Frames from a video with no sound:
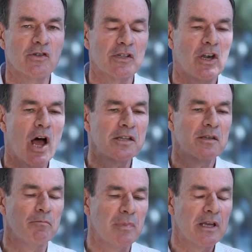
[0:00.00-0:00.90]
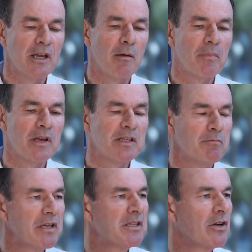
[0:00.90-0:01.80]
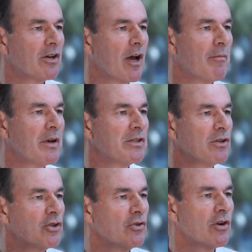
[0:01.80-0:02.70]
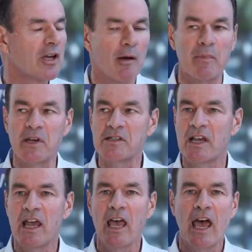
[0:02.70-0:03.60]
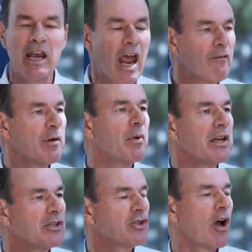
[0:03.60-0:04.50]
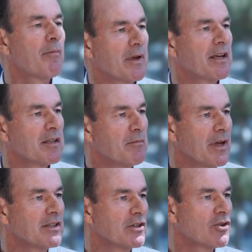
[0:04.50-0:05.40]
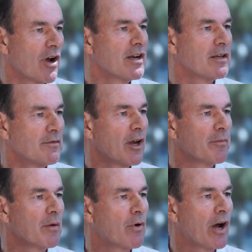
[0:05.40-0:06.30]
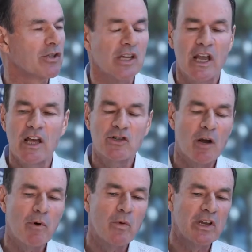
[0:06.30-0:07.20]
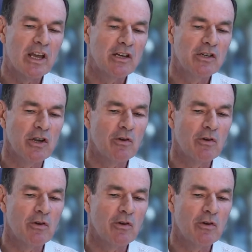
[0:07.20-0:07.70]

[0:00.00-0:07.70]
is there's lots of big companies, mid-tier companies, and junior companies, and everybody's chomping at the bit to try to develop their projects. Trouble when you get into